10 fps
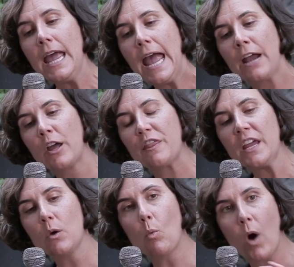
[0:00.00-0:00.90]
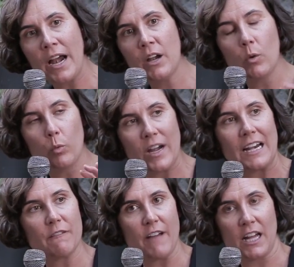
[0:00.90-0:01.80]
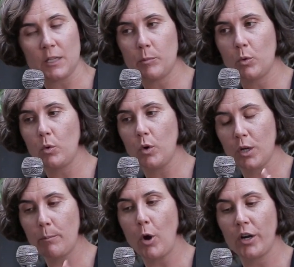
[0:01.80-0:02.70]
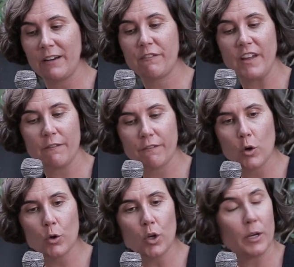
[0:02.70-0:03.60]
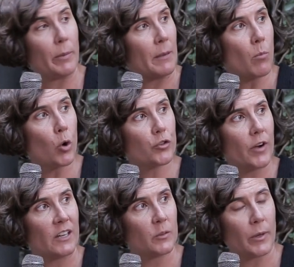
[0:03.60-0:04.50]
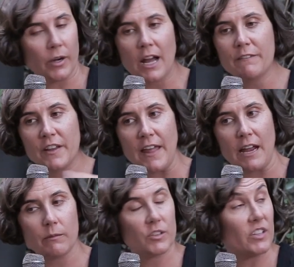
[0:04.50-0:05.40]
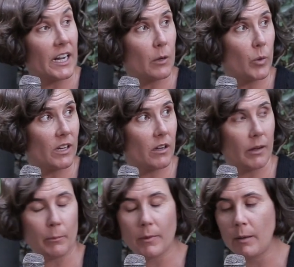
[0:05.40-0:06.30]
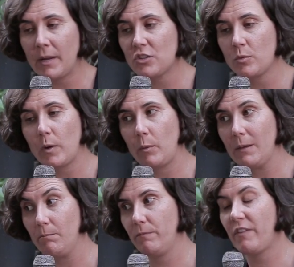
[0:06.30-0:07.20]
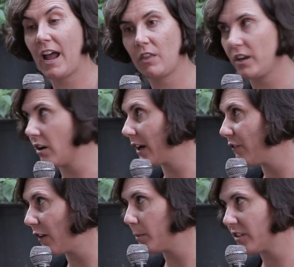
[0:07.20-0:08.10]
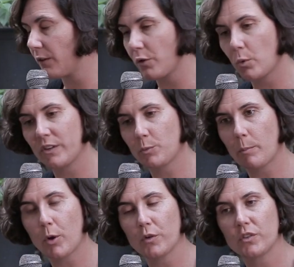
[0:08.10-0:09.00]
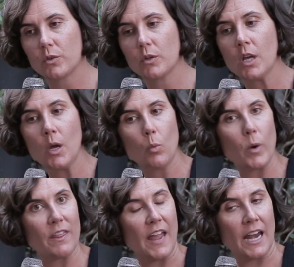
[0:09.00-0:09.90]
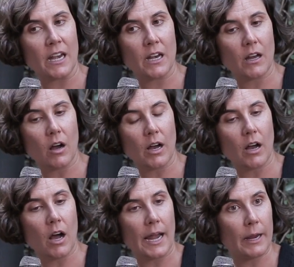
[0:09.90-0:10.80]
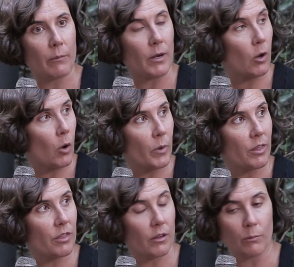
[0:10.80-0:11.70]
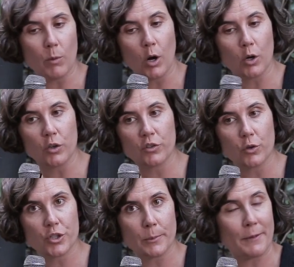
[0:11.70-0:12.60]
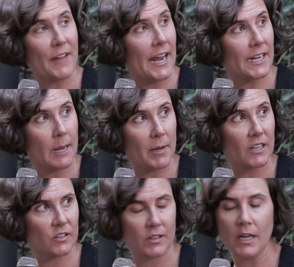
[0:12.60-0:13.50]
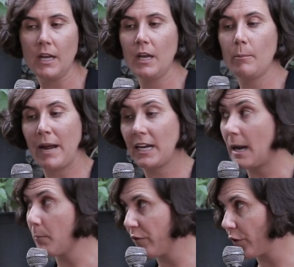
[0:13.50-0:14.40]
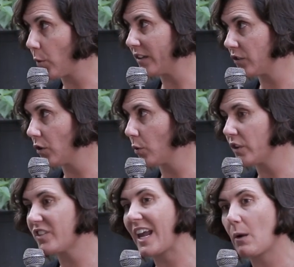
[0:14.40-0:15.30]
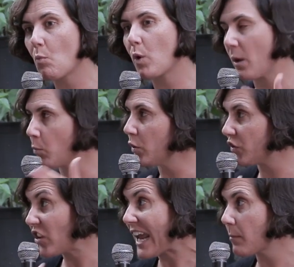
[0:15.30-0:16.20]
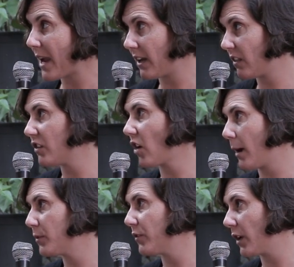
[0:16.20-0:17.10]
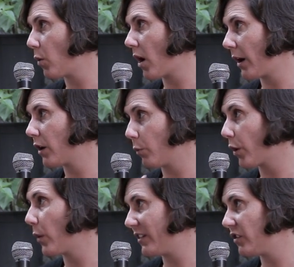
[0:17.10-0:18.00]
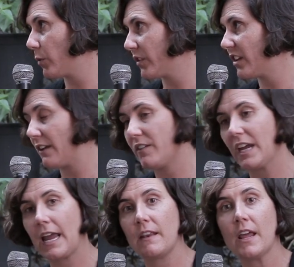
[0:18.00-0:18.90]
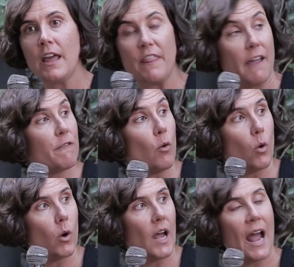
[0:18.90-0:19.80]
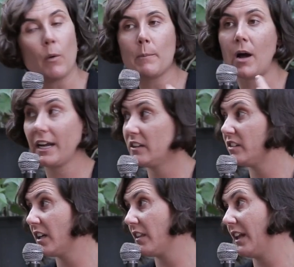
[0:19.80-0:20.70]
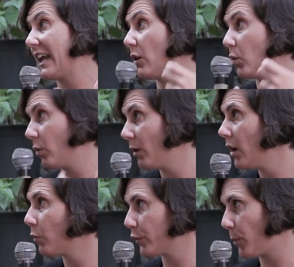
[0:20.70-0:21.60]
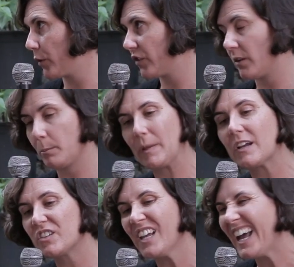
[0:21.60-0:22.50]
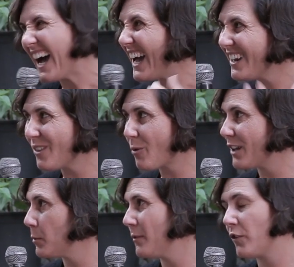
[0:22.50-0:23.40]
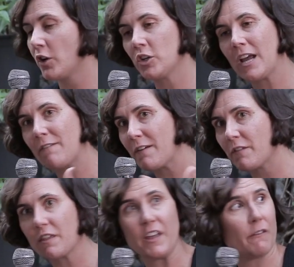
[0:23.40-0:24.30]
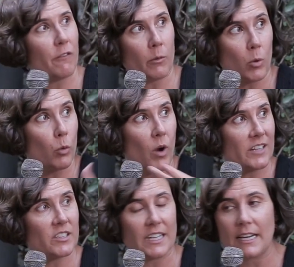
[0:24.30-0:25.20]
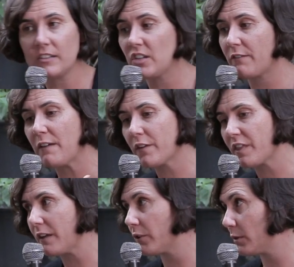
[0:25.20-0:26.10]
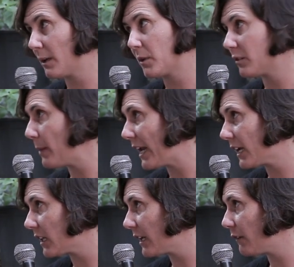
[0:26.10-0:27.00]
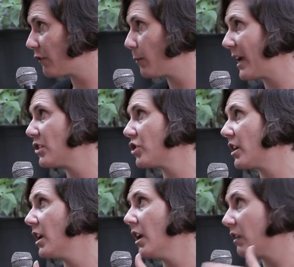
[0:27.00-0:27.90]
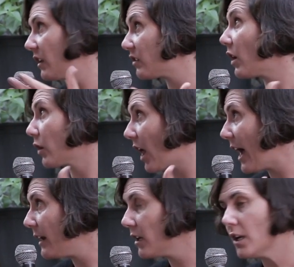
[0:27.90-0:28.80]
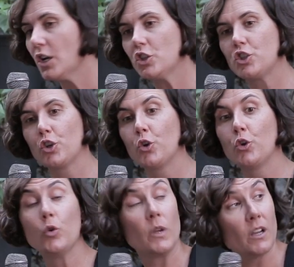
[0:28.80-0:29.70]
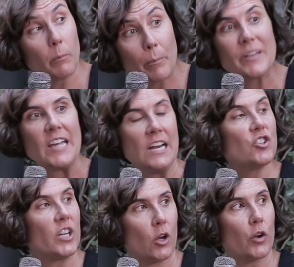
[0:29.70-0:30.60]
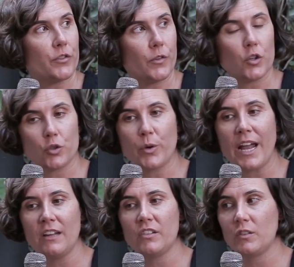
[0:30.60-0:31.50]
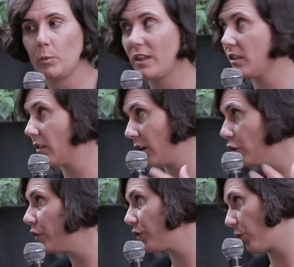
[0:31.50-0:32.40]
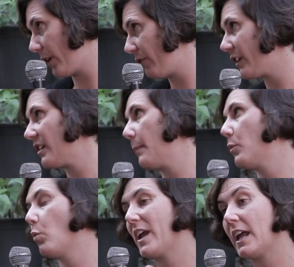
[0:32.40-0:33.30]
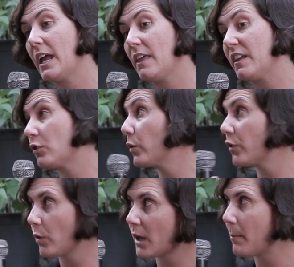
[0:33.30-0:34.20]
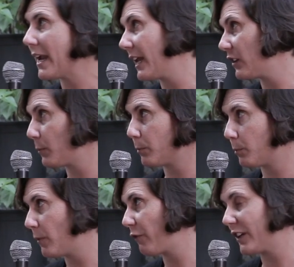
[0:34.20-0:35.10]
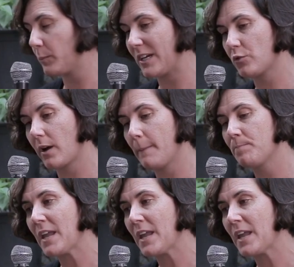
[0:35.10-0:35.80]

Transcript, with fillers: And I think one really valuable component, if, if Google had been more transparent, after that study we um, I, mentioned where we found that 95% of requests were personal, we then, uh, I, along with a, a consortium of academics, made a number of requests to Google to say, can you segment the types of requests you're receiving, and therefore how we might consider the legal response to them. Because under the right to be forgotten, you have everything from, or right to delist, you have everything from someone's medical information that's online to potentially controversial cases with a news story, for example, where there's also a competing free speech right.